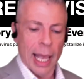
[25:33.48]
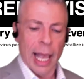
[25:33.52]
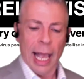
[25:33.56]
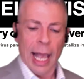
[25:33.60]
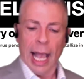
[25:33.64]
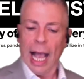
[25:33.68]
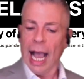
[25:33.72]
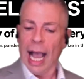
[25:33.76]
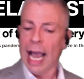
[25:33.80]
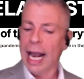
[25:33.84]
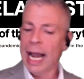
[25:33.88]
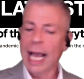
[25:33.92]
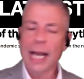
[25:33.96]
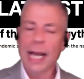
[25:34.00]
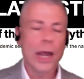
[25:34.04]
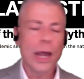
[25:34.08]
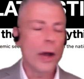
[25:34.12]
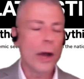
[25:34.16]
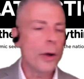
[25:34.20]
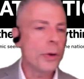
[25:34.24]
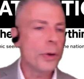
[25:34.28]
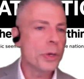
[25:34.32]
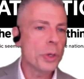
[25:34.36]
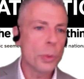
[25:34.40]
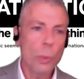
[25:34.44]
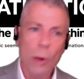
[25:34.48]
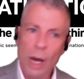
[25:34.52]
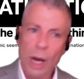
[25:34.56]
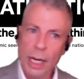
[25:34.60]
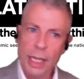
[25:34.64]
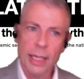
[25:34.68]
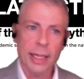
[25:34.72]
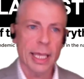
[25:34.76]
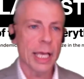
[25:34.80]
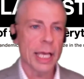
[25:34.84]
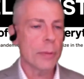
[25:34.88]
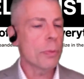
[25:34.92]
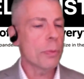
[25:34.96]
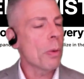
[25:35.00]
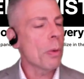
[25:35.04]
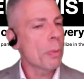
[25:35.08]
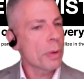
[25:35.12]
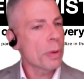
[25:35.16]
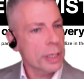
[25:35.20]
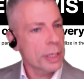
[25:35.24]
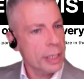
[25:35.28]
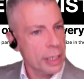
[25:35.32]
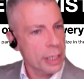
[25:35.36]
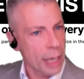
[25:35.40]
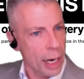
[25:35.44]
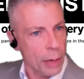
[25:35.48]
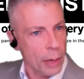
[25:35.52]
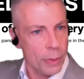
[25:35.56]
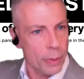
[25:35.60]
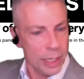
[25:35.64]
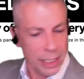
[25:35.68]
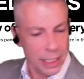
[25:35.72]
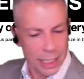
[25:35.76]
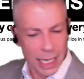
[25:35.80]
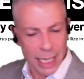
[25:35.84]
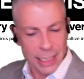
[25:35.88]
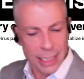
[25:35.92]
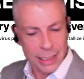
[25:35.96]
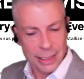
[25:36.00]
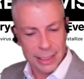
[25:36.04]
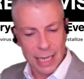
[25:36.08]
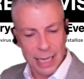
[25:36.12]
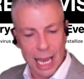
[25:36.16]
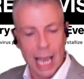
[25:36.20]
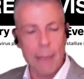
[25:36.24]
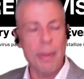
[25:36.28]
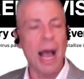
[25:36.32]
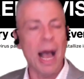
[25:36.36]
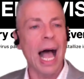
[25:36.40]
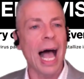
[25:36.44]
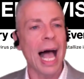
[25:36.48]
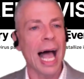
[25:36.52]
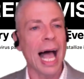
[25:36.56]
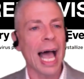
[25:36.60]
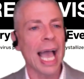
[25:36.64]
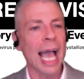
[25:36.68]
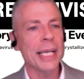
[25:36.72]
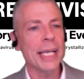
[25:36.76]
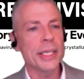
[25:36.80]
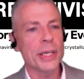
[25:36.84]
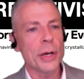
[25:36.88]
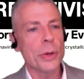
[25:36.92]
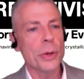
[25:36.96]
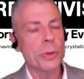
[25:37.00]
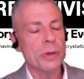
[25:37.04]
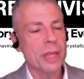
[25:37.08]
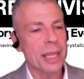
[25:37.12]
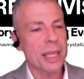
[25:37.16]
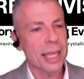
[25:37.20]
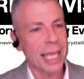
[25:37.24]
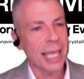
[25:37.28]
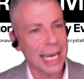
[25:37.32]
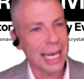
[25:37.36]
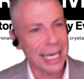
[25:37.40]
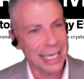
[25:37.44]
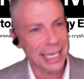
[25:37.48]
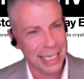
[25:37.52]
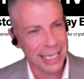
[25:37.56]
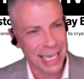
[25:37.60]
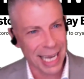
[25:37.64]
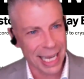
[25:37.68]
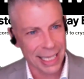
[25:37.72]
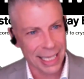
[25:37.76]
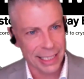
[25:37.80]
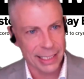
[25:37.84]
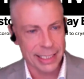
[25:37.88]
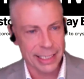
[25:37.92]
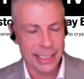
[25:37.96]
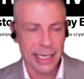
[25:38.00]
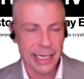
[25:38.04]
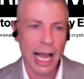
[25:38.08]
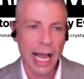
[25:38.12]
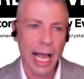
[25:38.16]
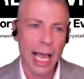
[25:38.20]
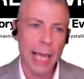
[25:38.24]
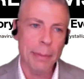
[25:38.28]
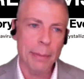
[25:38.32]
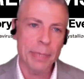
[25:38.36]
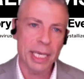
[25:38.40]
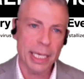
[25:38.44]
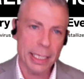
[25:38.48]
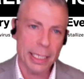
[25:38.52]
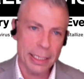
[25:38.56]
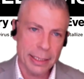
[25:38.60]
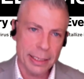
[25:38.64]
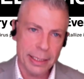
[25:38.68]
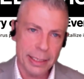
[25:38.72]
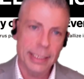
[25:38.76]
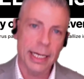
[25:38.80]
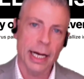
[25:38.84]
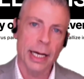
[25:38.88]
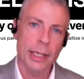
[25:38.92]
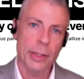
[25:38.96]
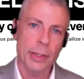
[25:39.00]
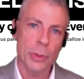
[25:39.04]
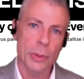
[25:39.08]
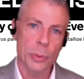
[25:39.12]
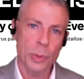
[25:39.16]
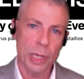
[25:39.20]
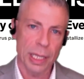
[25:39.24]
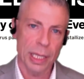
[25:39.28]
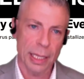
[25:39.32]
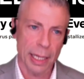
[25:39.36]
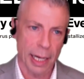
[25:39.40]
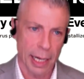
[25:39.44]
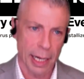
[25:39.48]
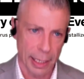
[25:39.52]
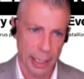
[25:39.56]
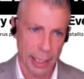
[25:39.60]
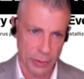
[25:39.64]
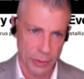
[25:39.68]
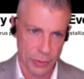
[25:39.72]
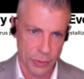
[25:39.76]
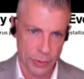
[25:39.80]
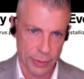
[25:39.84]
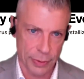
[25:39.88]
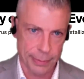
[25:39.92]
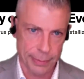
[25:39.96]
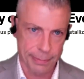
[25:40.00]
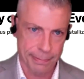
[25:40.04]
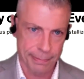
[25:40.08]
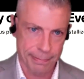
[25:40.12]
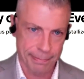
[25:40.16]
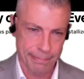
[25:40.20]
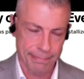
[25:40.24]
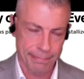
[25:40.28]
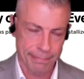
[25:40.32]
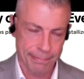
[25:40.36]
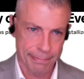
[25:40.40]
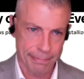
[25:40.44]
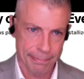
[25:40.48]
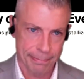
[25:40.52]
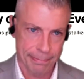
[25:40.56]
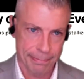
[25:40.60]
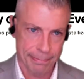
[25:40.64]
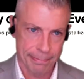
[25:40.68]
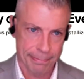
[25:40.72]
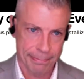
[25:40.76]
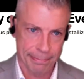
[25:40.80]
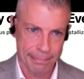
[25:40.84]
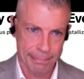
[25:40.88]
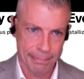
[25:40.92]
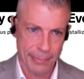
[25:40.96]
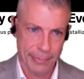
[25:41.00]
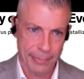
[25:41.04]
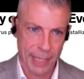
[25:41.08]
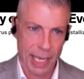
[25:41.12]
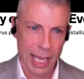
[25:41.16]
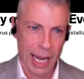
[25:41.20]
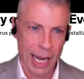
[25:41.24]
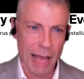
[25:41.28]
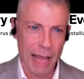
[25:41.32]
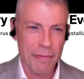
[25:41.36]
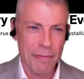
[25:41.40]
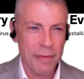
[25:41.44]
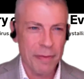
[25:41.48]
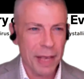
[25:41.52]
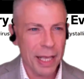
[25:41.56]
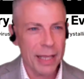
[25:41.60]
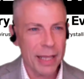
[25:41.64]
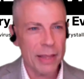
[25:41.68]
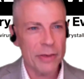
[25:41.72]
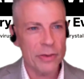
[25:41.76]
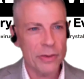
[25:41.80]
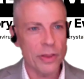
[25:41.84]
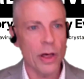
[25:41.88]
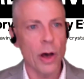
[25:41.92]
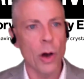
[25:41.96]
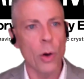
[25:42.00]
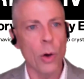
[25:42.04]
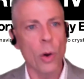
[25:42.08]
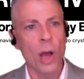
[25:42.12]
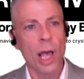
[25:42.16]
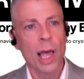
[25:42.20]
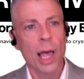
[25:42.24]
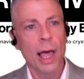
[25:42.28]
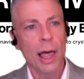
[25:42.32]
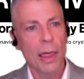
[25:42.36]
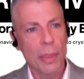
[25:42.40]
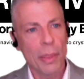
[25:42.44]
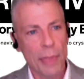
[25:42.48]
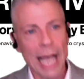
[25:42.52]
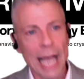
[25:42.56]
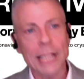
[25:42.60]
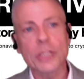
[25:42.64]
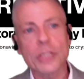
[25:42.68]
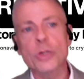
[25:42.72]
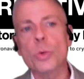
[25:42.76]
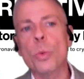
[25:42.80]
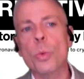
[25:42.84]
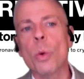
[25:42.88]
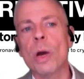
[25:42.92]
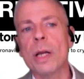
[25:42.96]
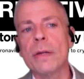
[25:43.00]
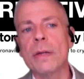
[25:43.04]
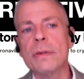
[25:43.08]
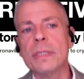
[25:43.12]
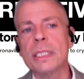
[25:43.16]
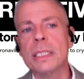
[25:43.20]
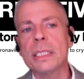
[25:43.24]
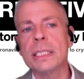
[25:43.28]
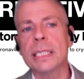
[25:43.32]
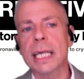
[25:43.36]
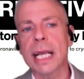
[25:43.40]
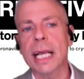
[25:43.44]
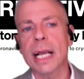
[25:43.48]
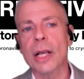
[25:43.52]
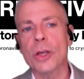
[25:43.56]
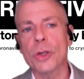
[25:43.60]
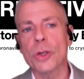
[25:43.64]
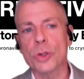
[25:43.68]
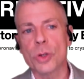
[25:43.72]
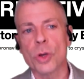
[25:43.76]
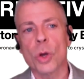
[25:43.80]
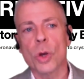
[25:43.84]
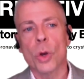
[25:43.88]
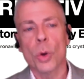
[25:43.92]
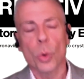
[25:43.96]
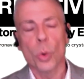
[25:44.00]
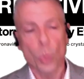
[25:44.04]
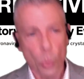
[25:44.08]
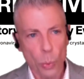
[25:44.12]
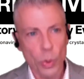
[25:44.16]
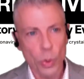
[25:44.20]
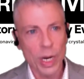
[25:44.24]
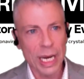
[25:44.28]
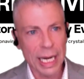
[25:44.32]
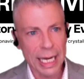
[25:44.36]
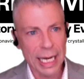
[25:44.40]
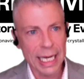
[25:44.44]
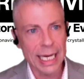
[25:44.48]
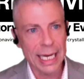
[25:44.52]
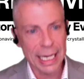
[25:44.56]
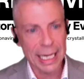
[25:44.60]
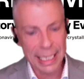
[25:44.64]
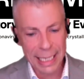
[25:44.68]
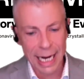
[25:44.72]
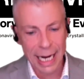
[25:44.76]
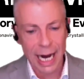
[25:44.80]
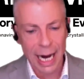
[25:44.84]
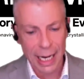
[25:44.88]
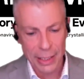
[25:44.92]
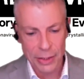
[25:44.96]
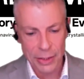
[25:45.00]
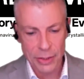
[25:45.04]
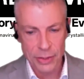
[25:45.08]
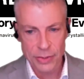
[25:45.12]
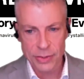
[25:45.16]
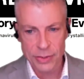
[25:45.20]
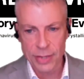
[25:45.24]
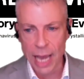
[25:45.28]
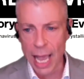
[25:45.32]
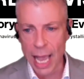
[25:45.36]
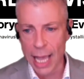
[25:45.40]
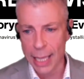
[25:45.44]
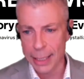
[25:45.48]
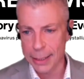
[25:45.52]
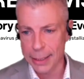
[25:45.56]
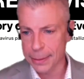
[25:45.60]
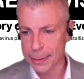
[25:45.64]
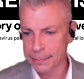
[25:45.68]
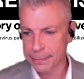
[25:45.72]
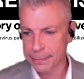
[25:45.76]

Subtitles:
And I know you want to think, well, we're done with dense time. I don't think dense time is done with us. And I feel as though that's one of the things we need to understand.